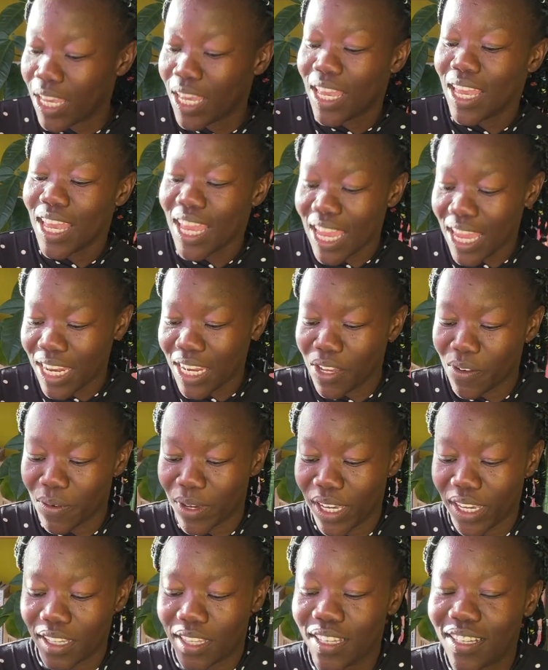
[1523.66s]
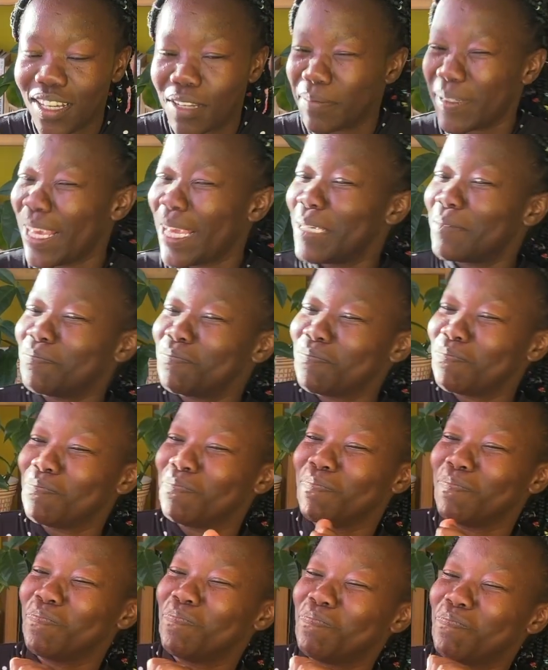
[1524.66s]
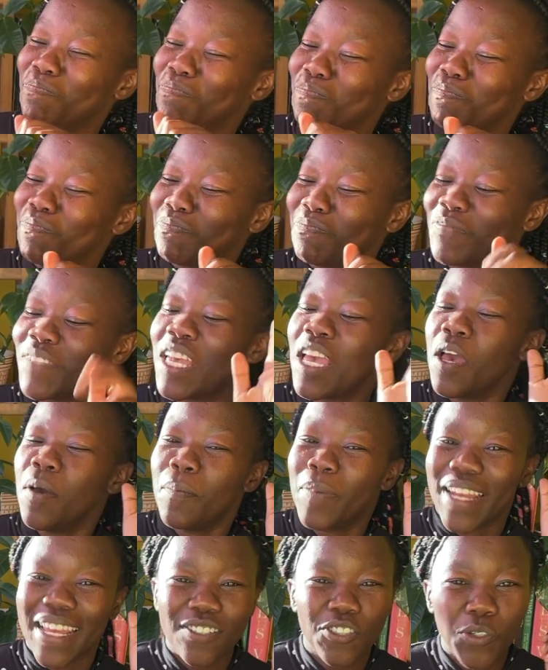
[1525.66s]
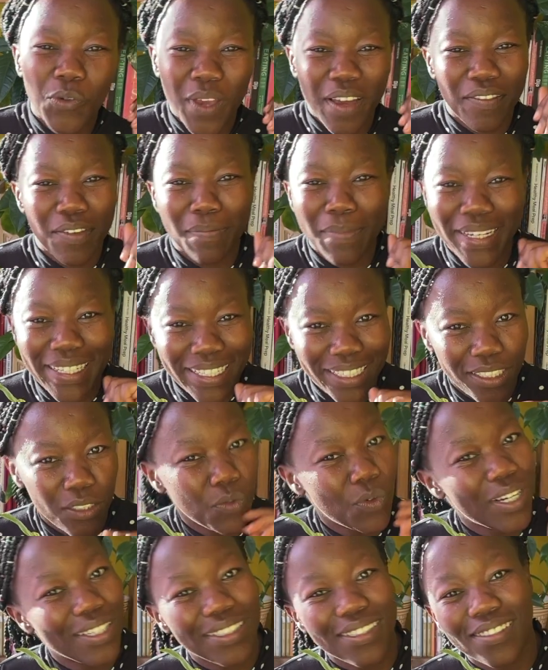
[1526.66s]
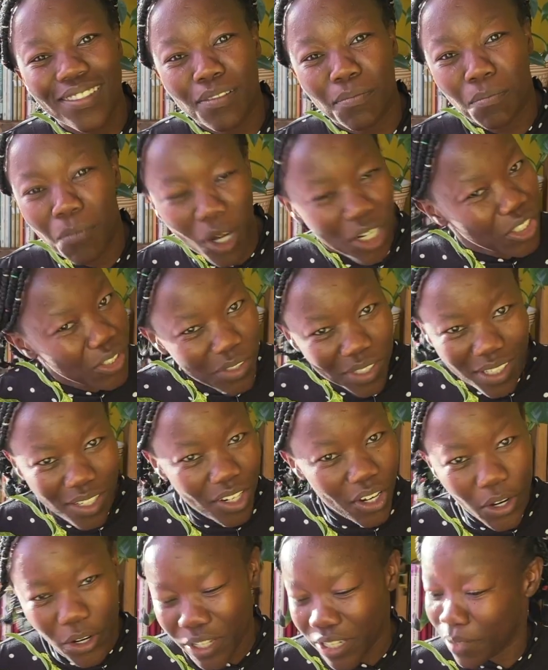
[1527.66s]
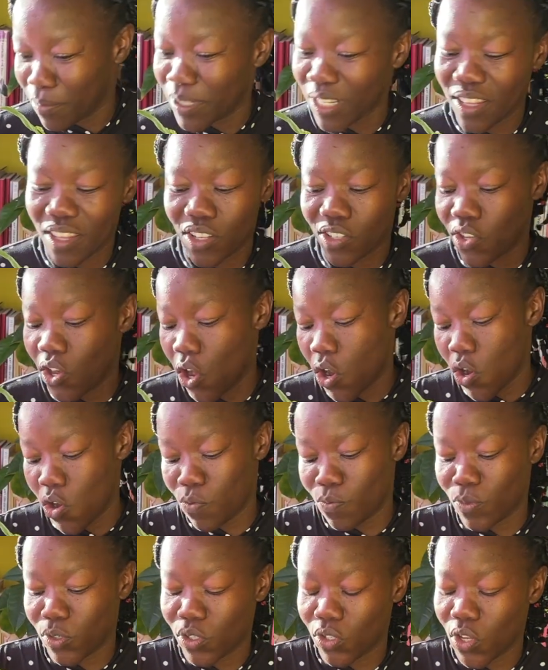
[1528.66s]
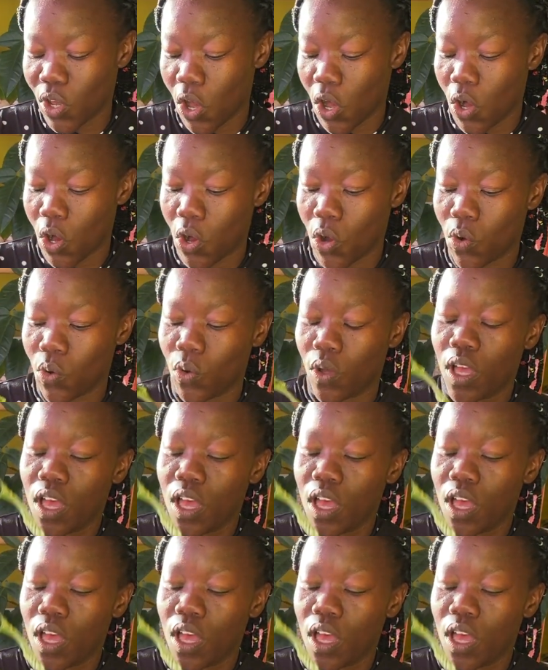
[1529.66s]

anyway, I'm like, but I do have 1,000,001 mottle syngoniums in this home, so